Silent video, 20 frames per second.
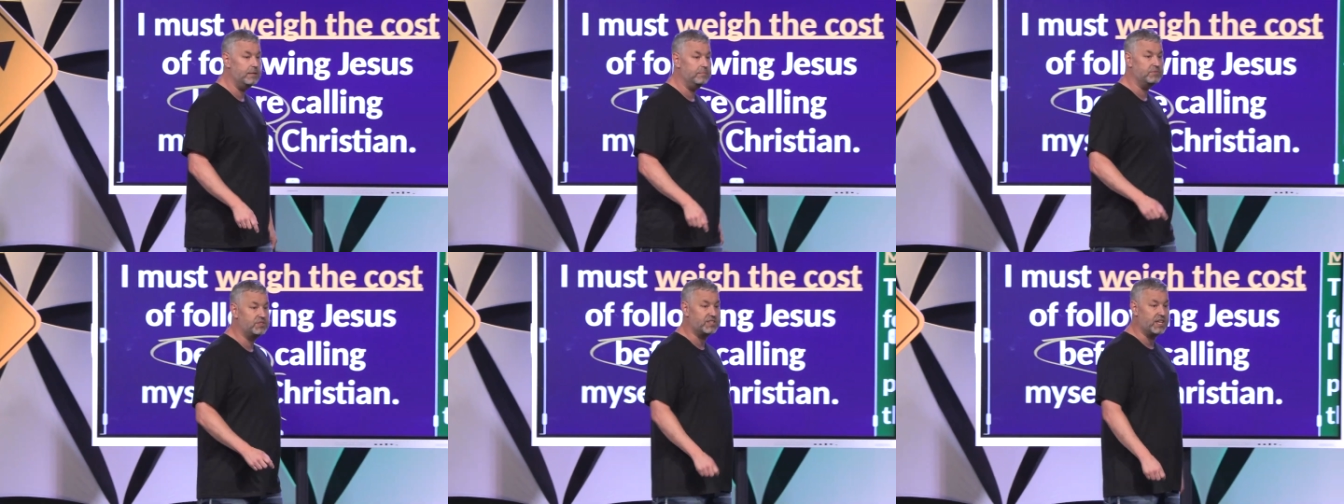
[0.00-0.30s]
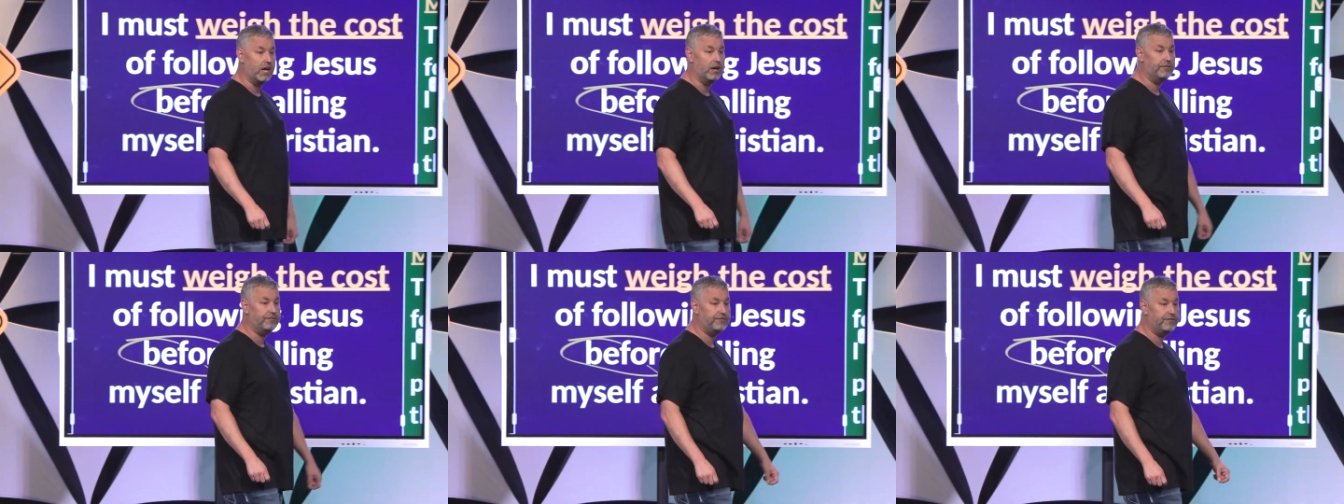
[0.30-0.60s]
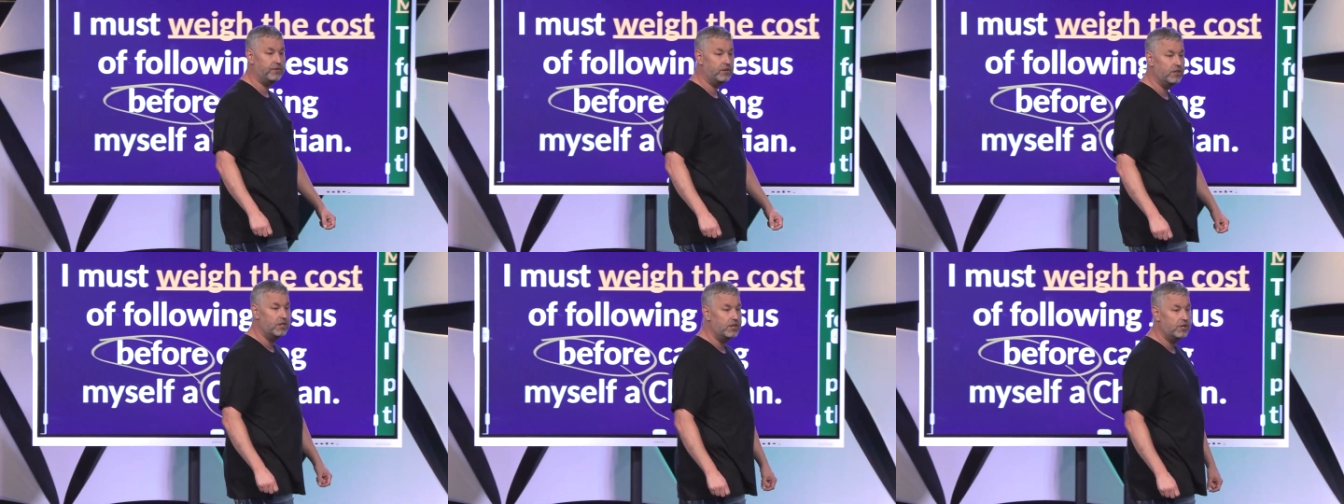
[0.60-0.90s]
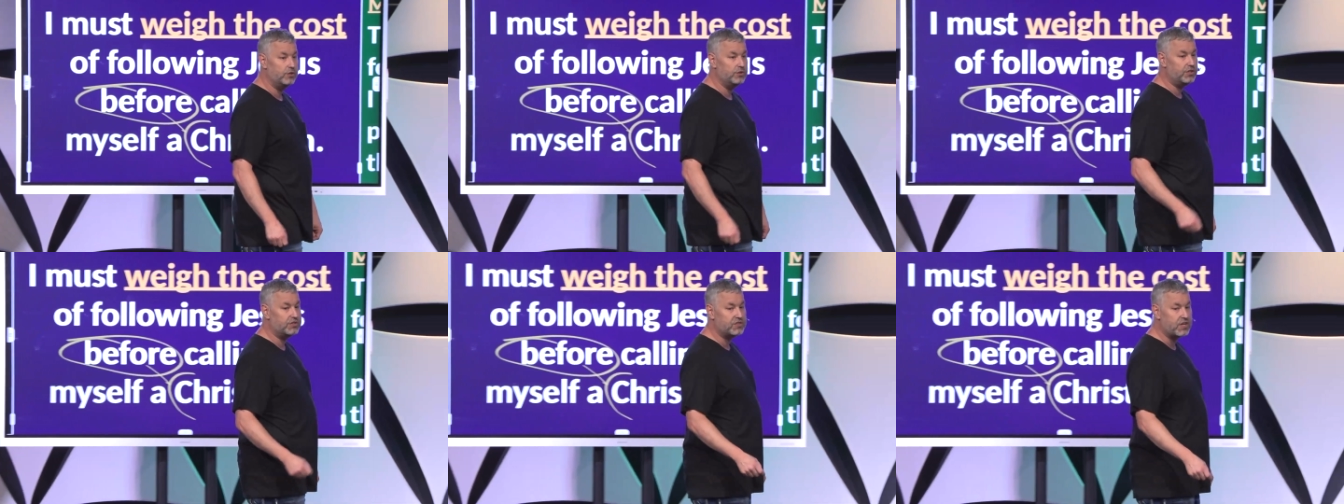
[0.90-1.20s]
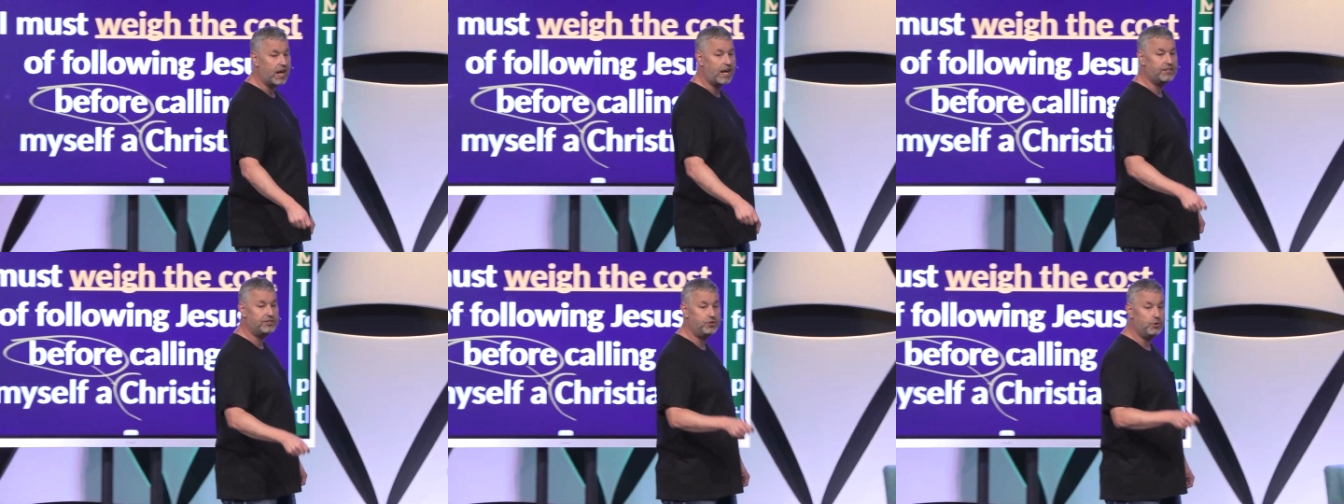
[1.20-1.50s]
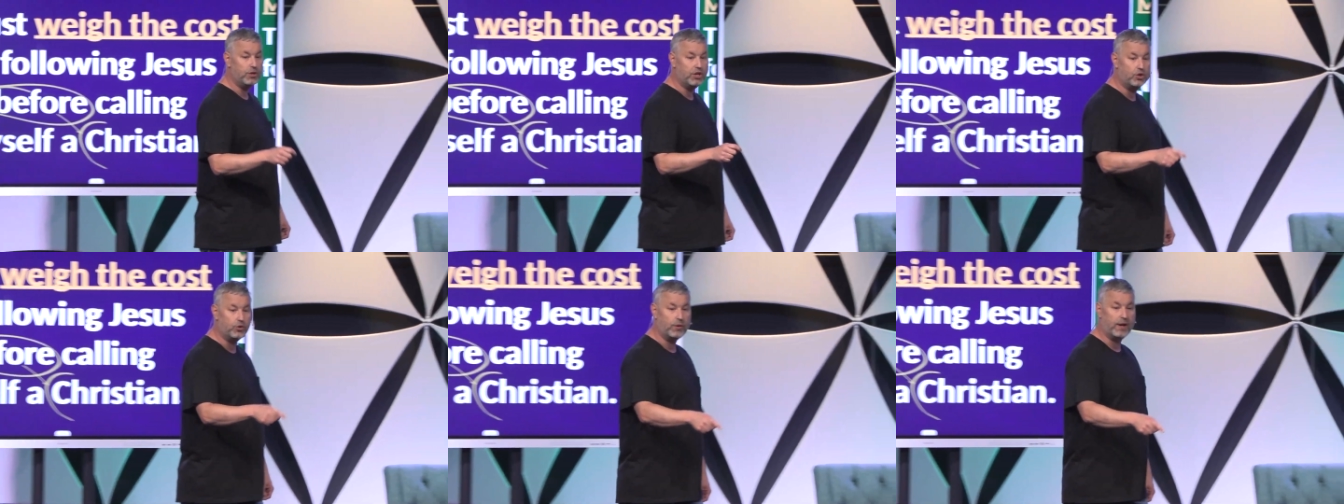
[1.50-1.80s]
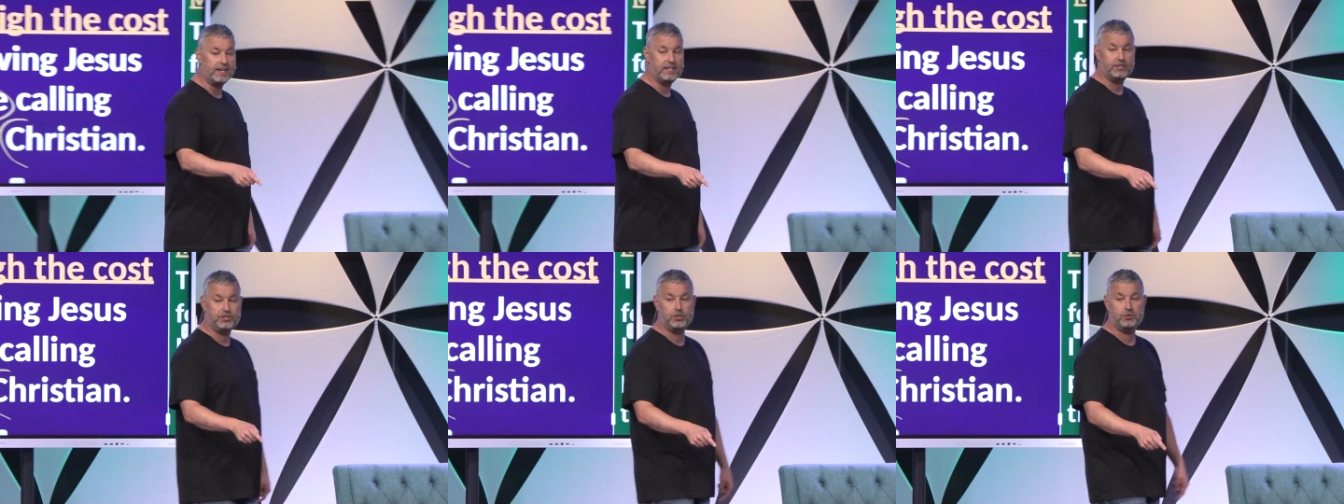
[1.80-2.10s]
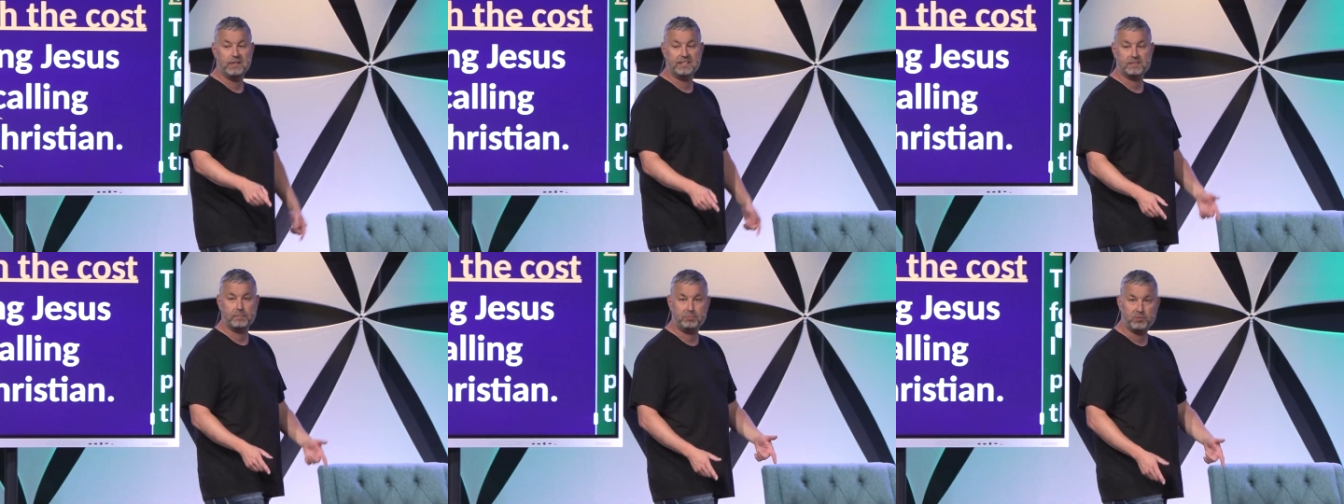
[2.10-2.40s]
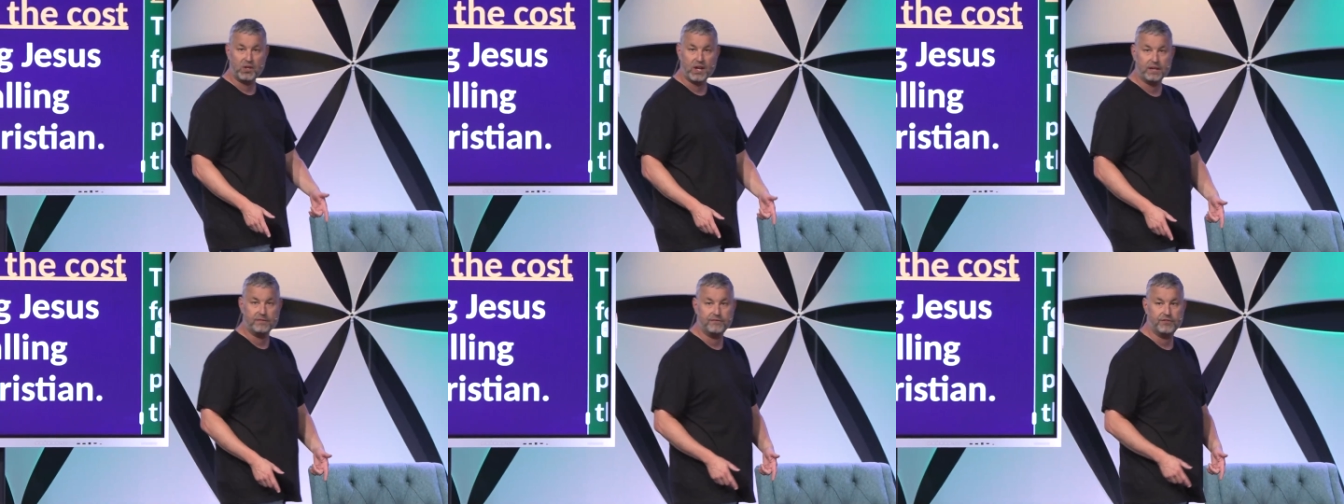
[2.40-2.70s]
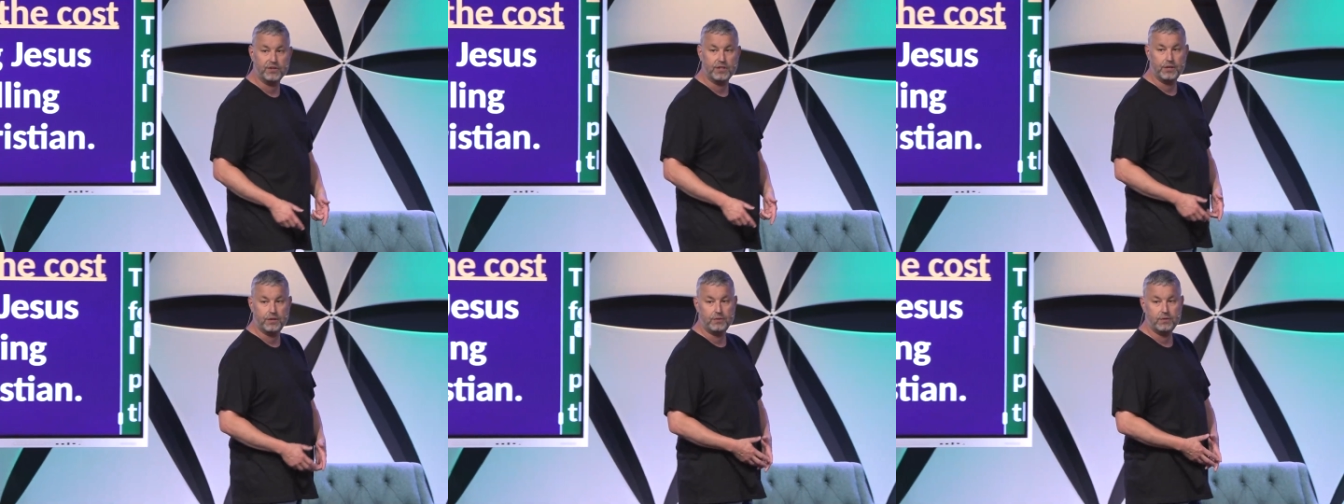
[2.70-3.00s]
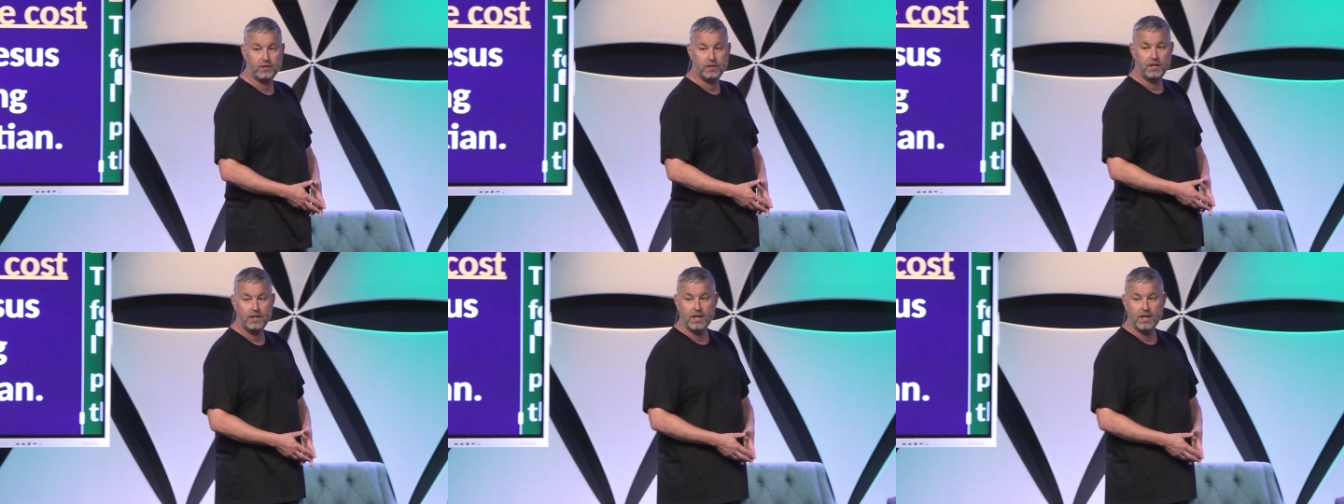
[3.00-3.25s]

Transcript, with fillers: Himself, who designed you and created you and has a plan for you.